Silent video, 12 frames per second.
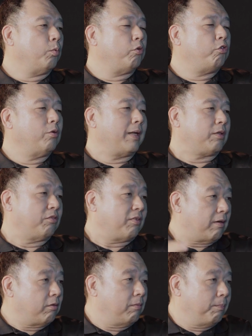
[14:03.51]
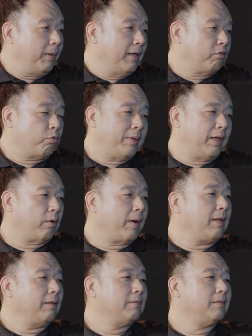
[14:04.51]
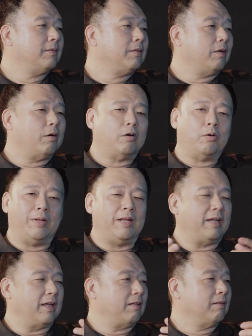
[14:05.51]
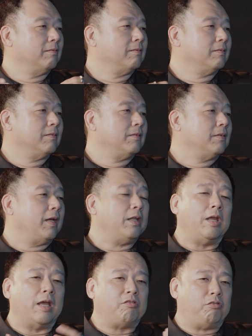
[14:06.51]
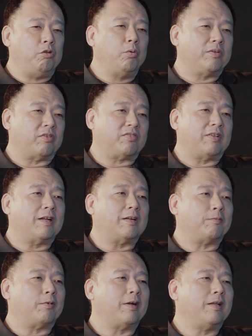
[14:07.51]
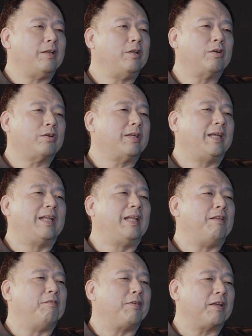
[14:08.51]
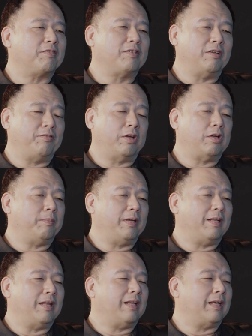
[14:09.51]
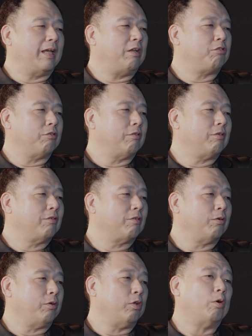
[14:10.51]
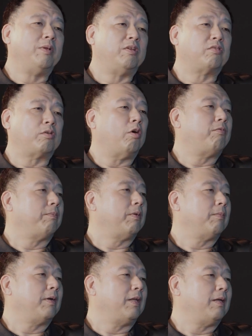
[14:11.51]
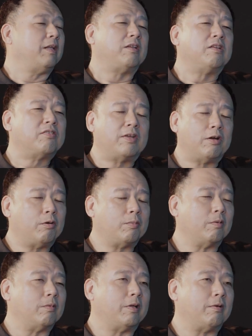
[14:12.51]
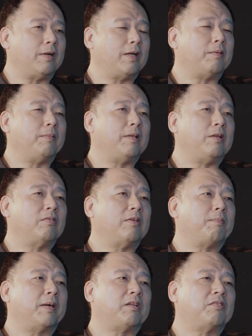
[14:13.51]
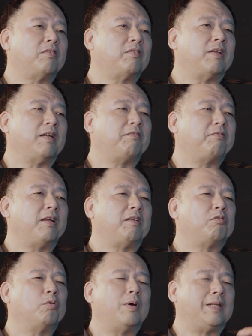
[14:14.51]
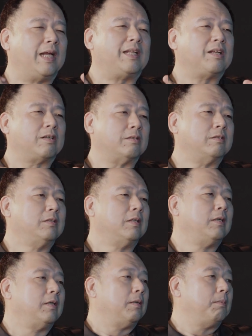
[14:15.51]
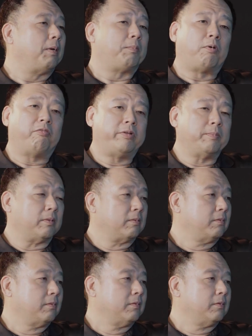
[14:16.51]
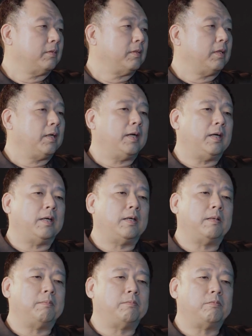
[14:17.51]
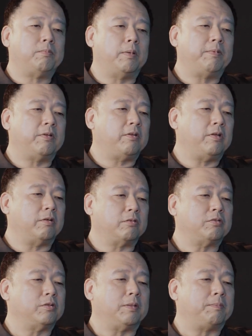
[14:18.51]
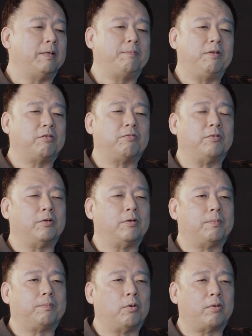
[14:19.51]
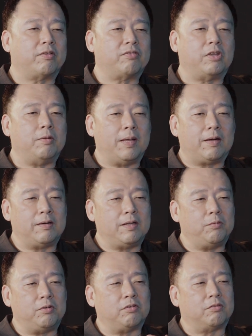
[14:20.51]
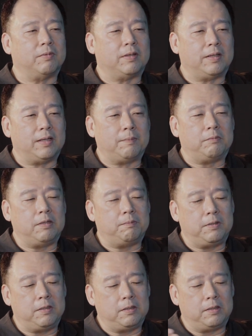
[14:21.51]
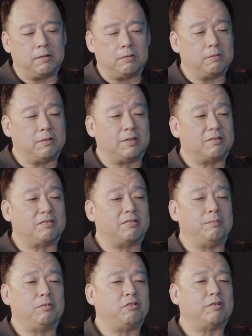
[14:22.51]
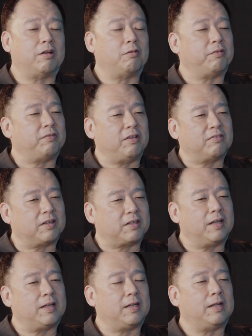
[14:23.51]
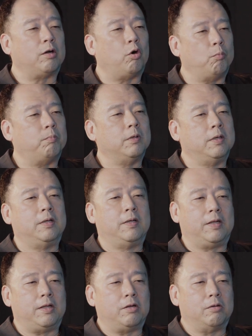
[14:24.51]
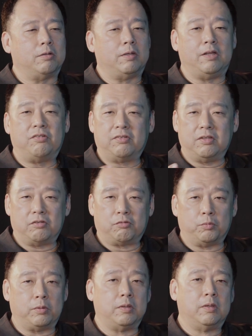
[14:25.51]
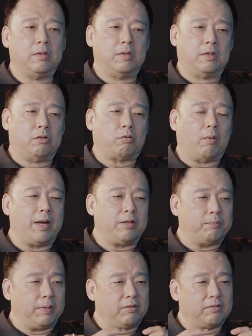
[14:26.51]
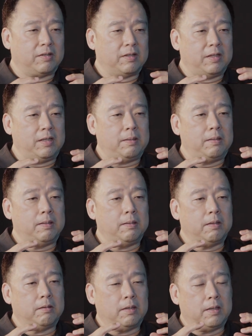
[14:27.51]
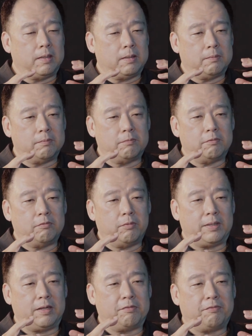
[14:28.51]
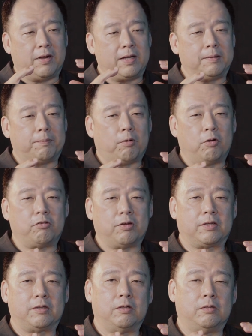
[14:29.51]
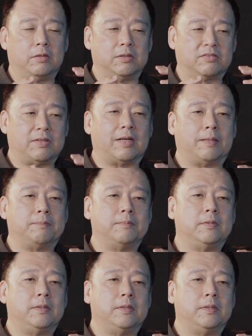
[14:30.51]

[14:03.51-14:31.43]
would you like to settle? Pay us 20 grand or litigate? Mm. And as you as a startup, right, you're not going to get any investor if you're going to be in litigation. So you normally just cough up the money. It, it's terrible, right? I mean, these are practices that I find so unethical, but profitable. Mm. Um, purpose, you know, so the purpose for progressing humanity, which is my MTP, you know, doesn't seem to gel with things like that. And I hope, you know, the listeners would try to basically, um, when they find a project or a startup,